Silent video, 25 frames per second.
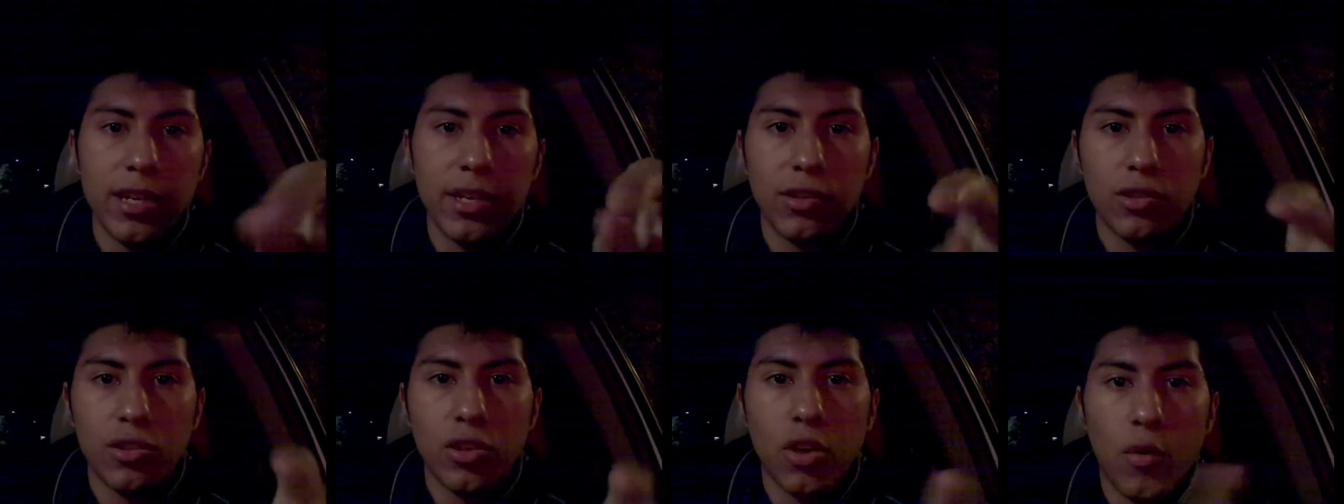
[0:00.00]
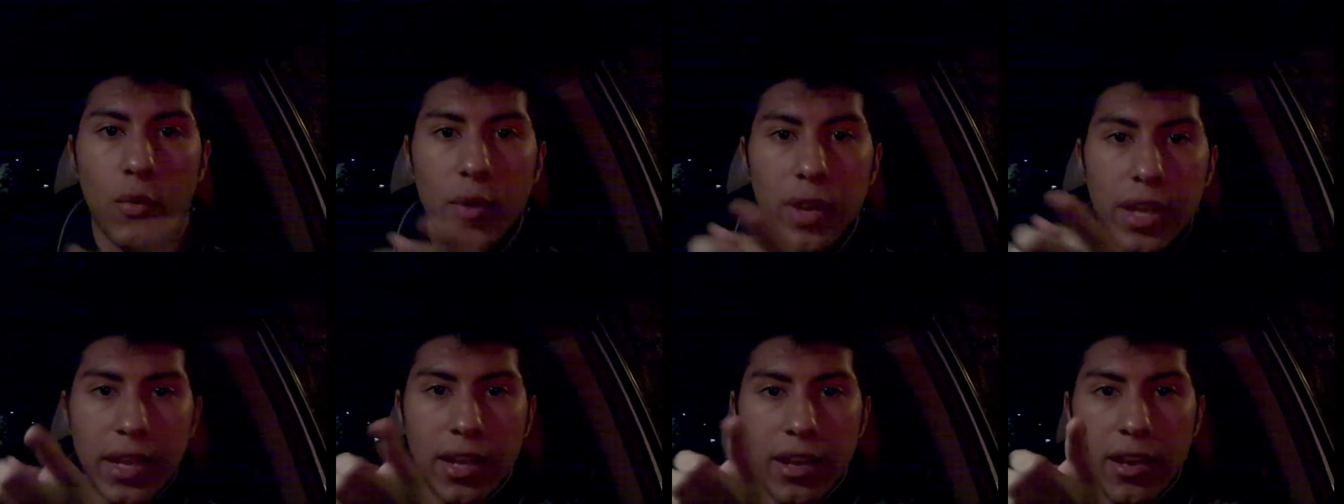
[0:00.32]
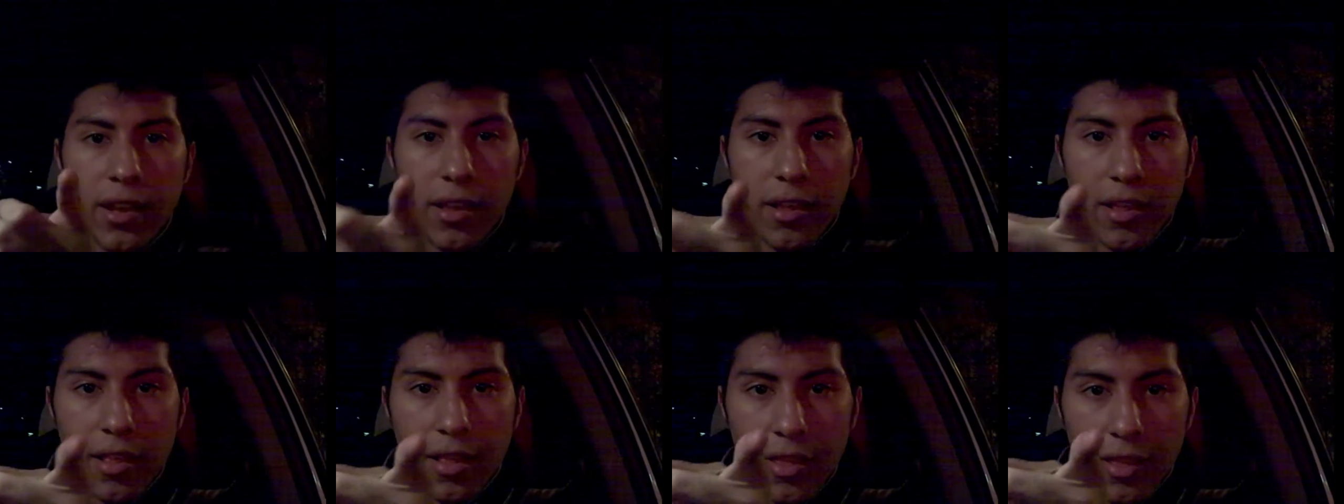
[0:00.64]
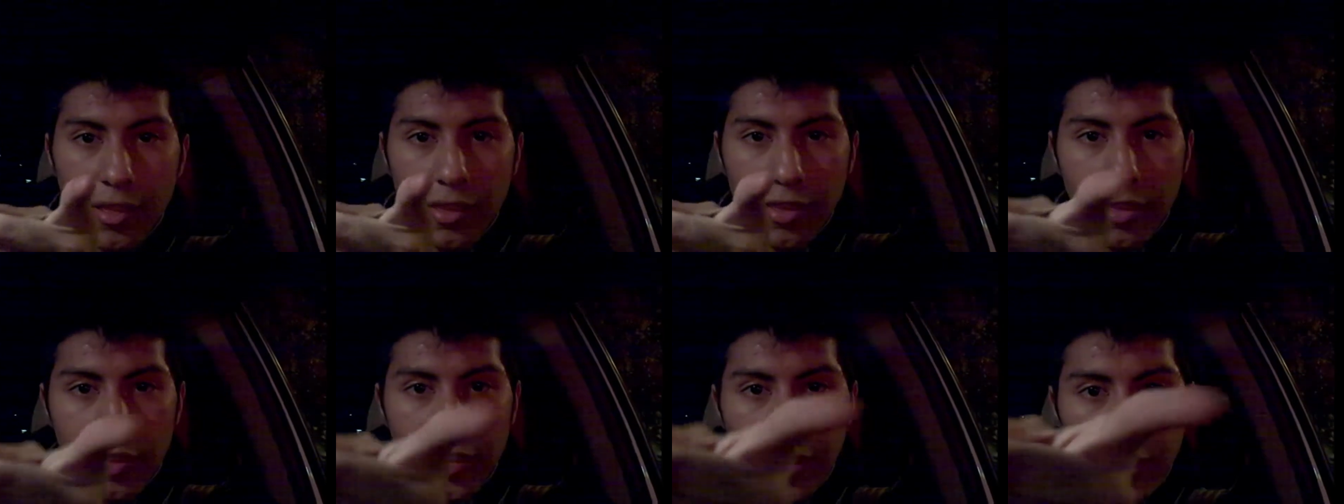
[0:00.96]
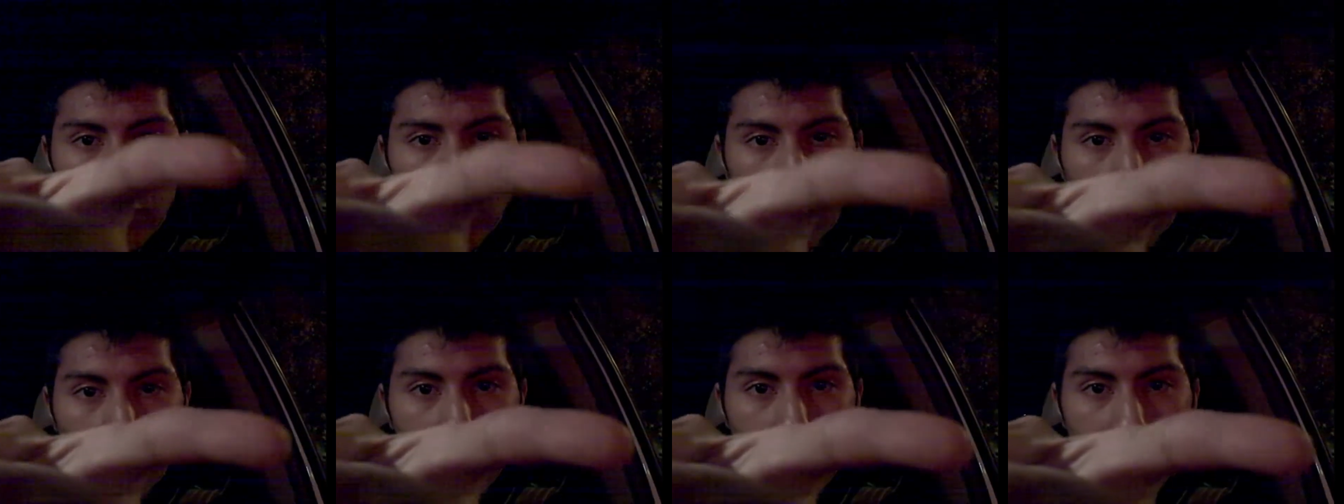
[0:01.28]
he's going
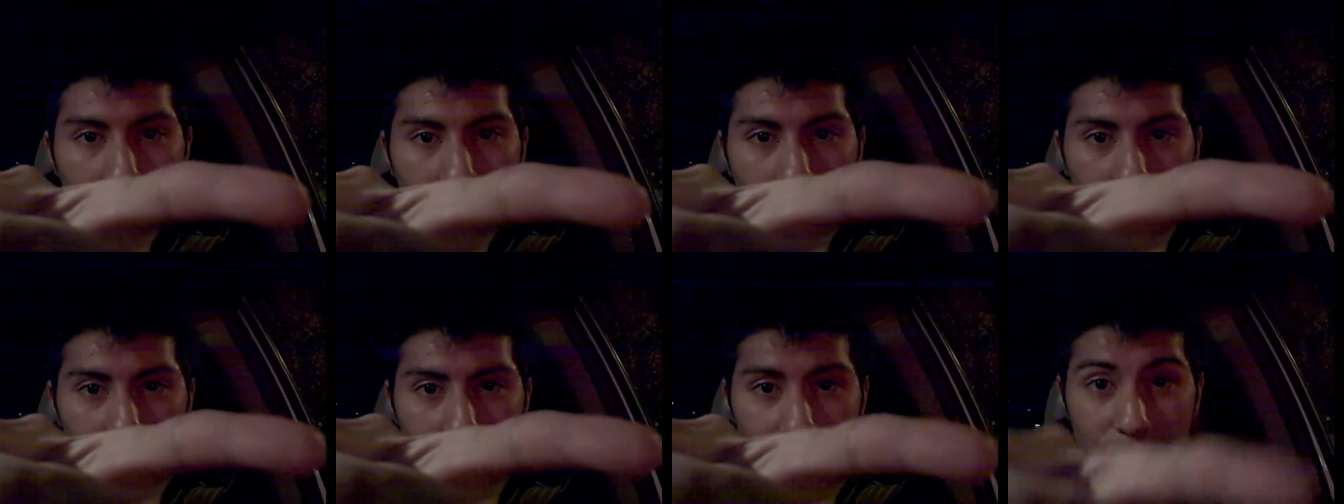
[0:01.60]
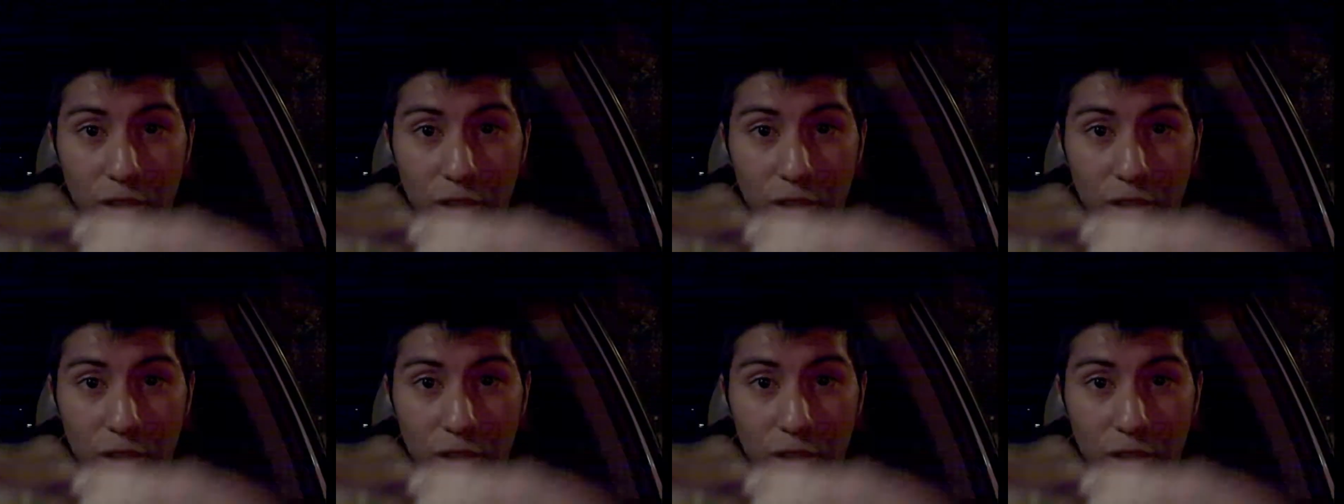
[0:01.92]
this way across.